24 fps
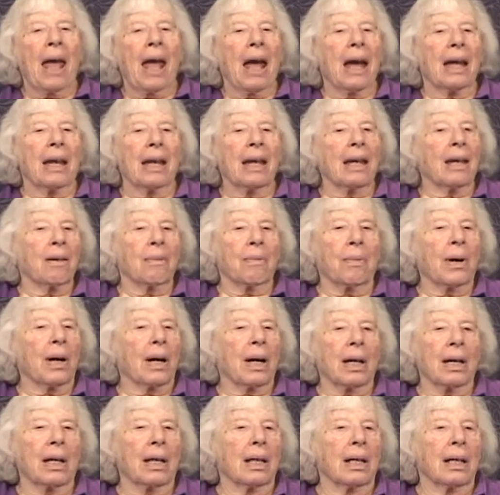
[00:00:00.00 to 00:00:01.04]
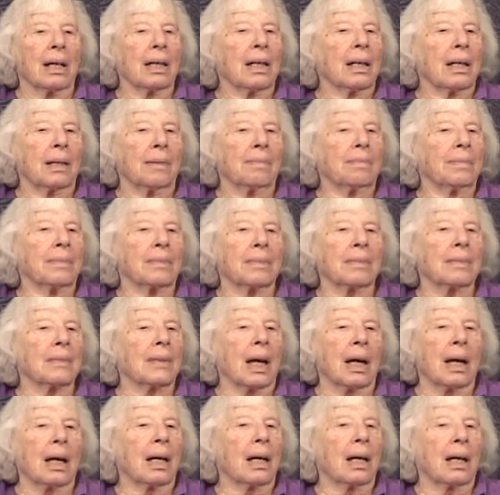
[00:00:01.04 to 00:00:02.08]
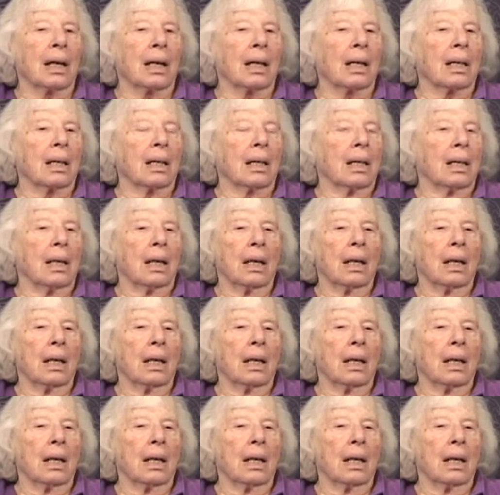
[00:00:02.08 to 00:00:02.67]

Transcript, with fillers: And anyway, um, I